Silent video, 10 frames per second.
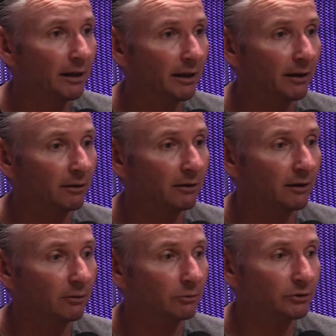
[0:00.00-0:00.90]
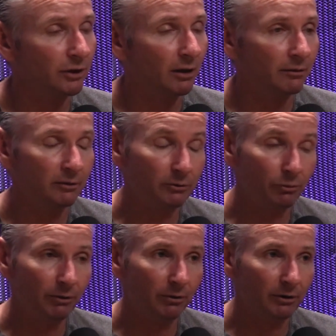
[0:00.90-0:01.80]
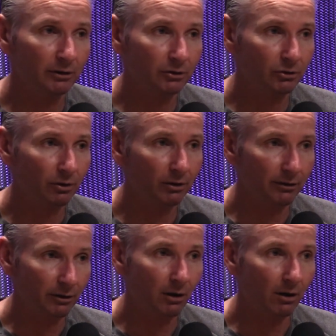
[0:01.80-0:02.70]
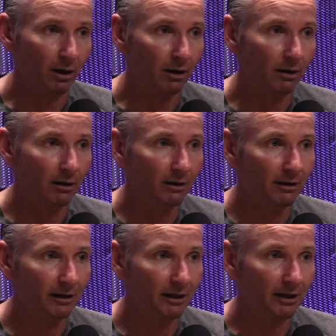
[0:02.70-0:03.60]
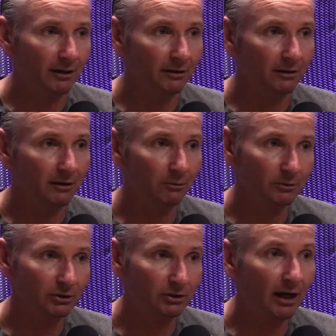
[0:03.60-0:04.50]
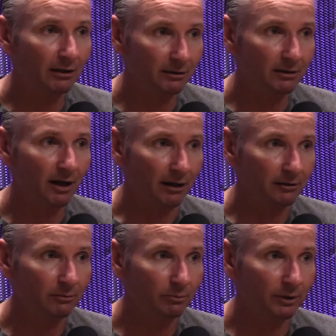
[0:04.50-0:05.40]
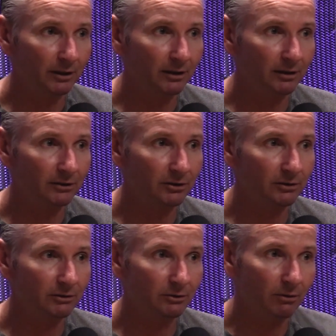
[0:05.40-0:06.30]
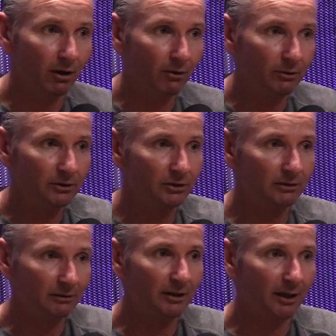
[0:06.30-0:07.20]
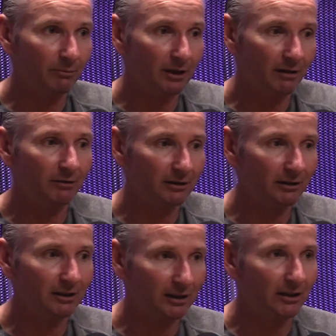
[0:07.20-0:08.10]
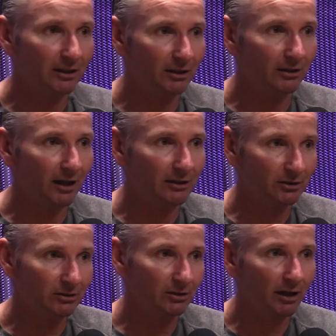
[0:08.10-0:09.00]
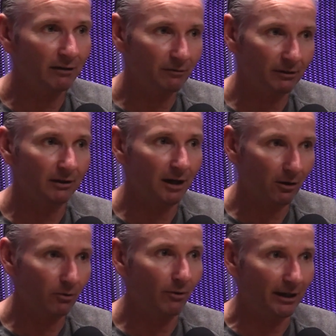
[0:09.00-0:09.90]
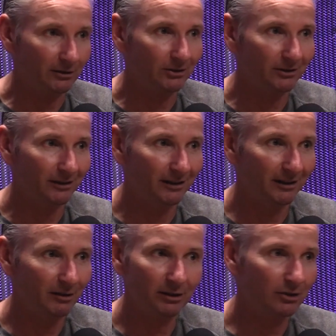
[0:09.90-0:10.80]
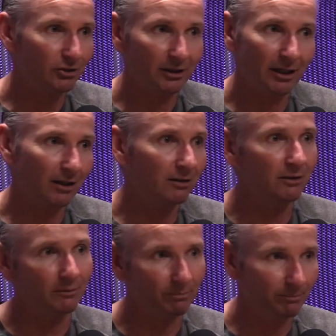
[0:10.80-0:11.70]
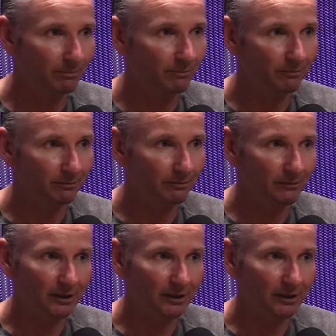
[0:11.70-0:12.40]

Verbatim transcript: And it was, 'cause we were in control of the car and it was silent death. Because you always kept everything in nice and tight for the counterweights. Right. Because you can't hear them. Right.